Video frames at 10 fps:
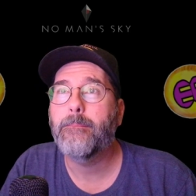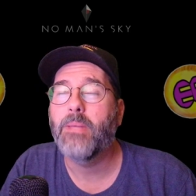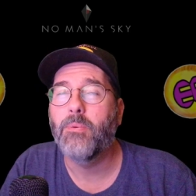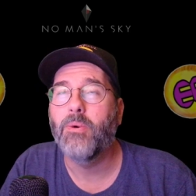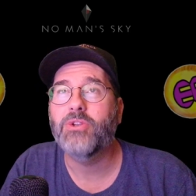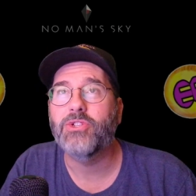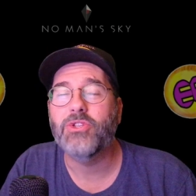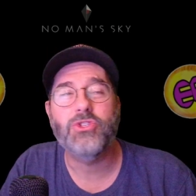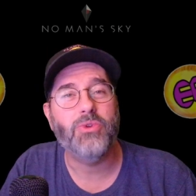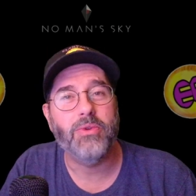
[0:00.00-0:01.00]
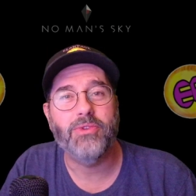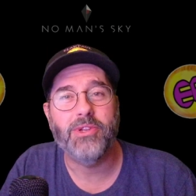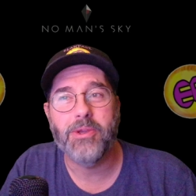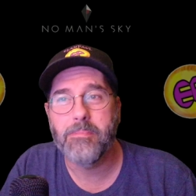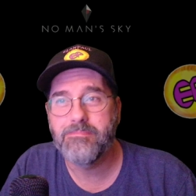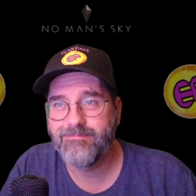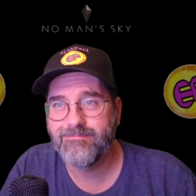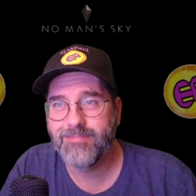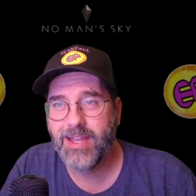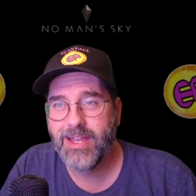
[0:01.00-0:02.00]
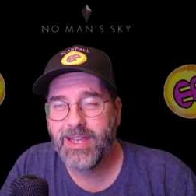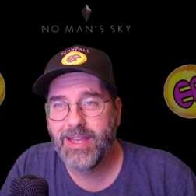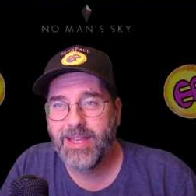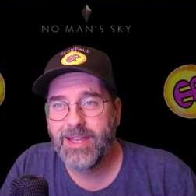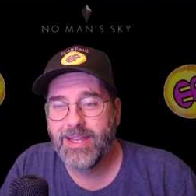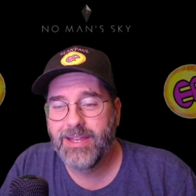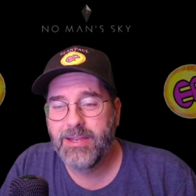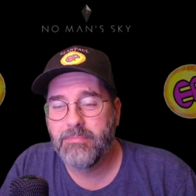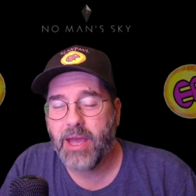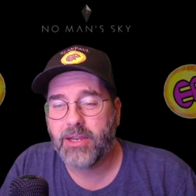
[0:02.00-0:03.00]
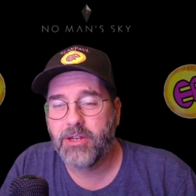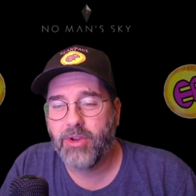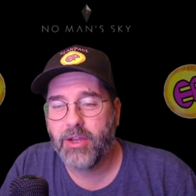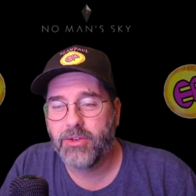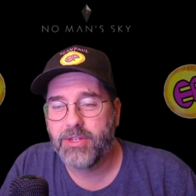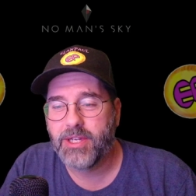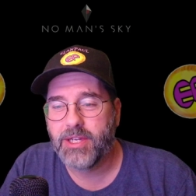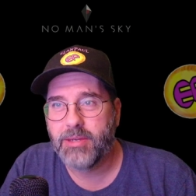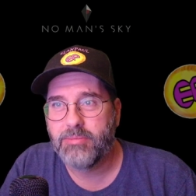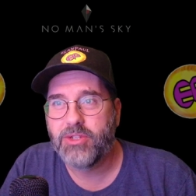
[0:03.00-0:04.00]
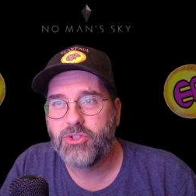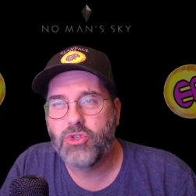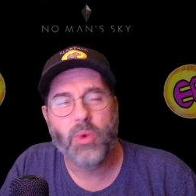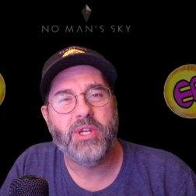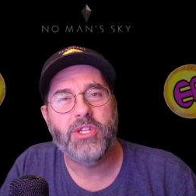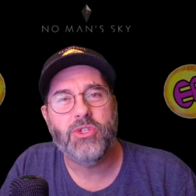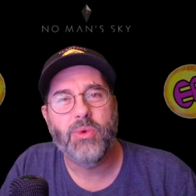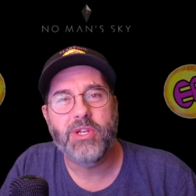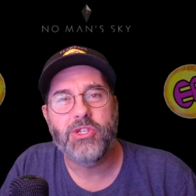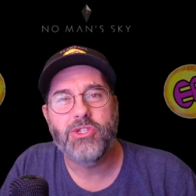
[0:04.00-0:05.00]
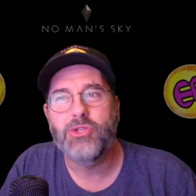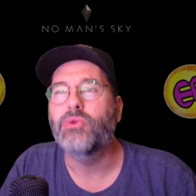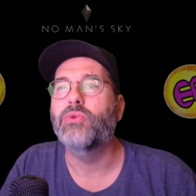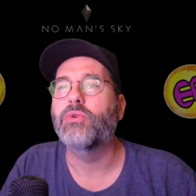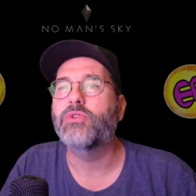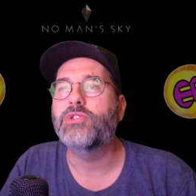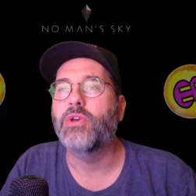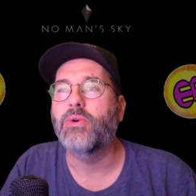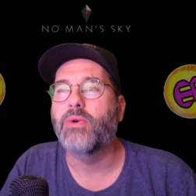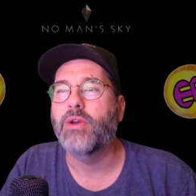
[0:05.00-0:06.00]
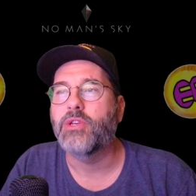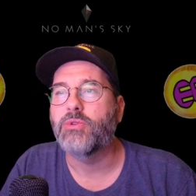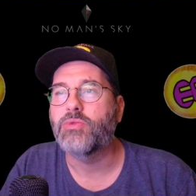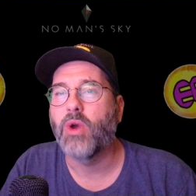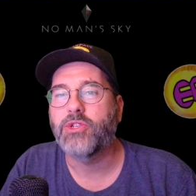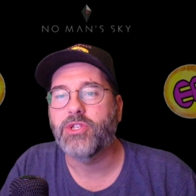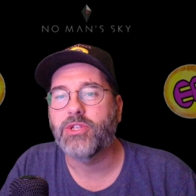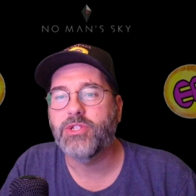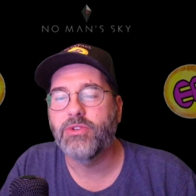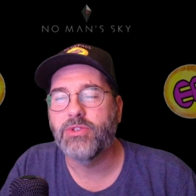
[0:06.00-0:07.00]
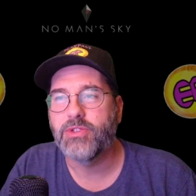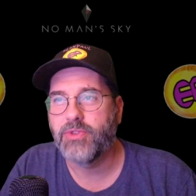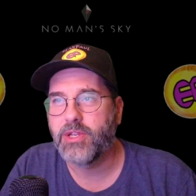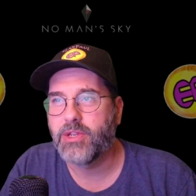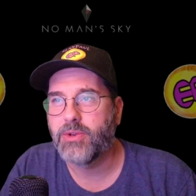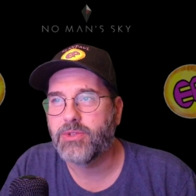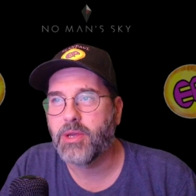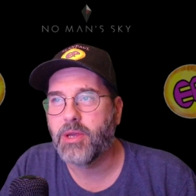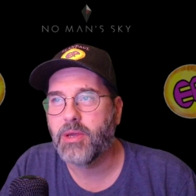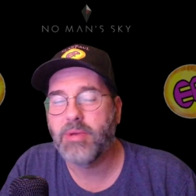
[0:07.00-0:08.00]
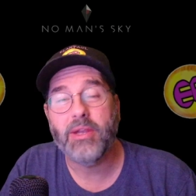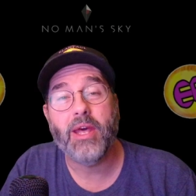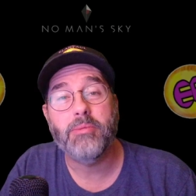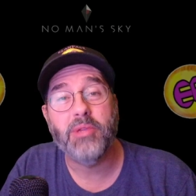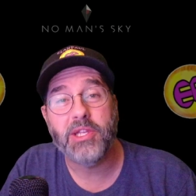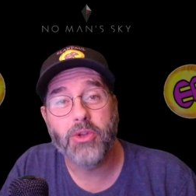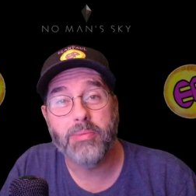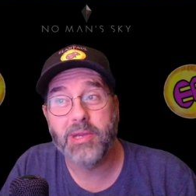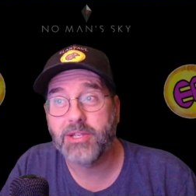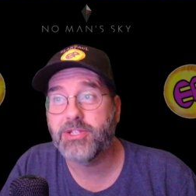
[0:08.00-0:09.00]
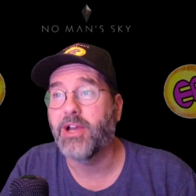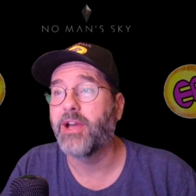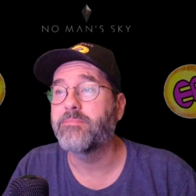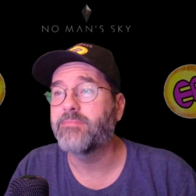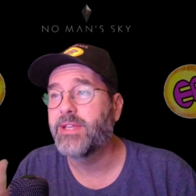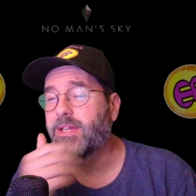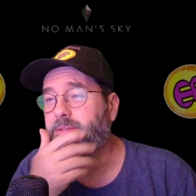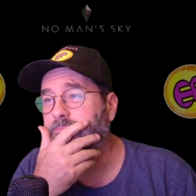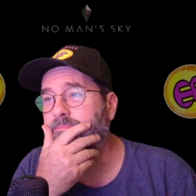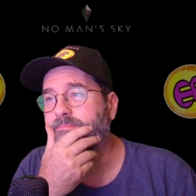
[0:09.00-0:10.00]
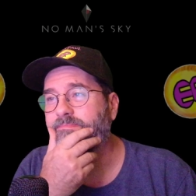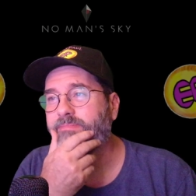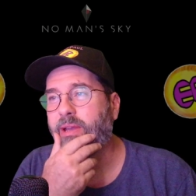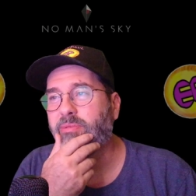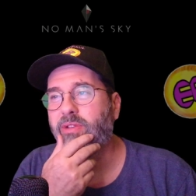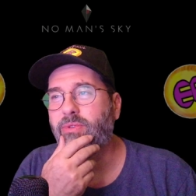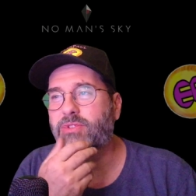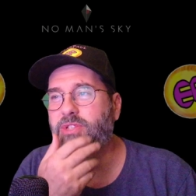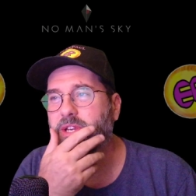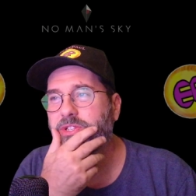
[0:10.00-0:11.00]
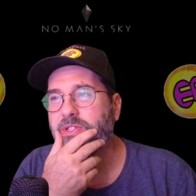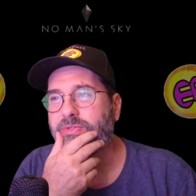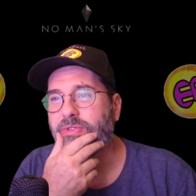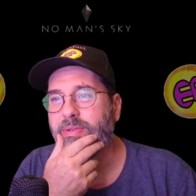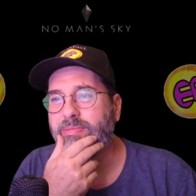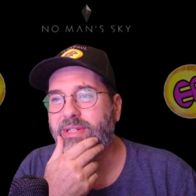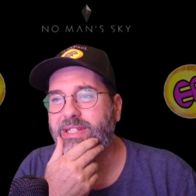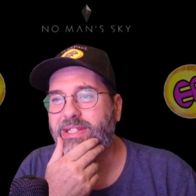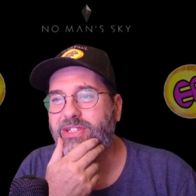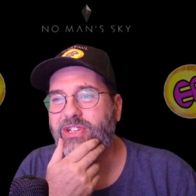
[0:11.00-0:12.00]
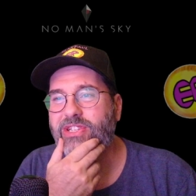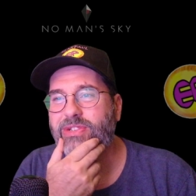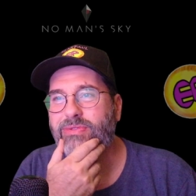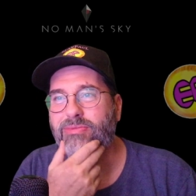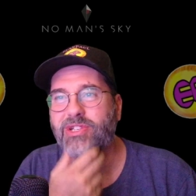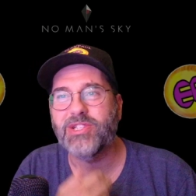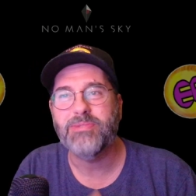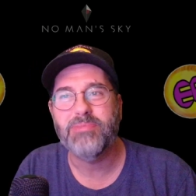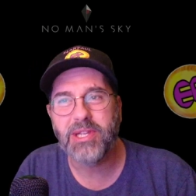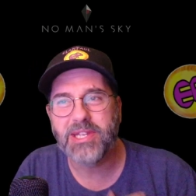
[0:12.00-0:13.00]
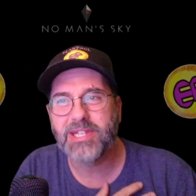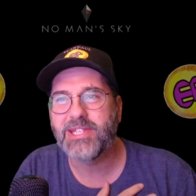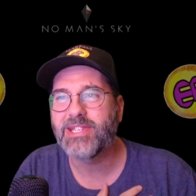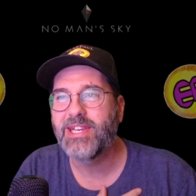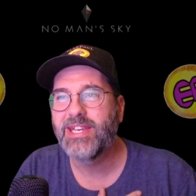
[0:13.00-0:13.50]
and watching this short video. Back in around mid-2022 or so, as I was watching a series of videos about how to play No Man's Sky, I believe it was actually from Jason from Jason Plays.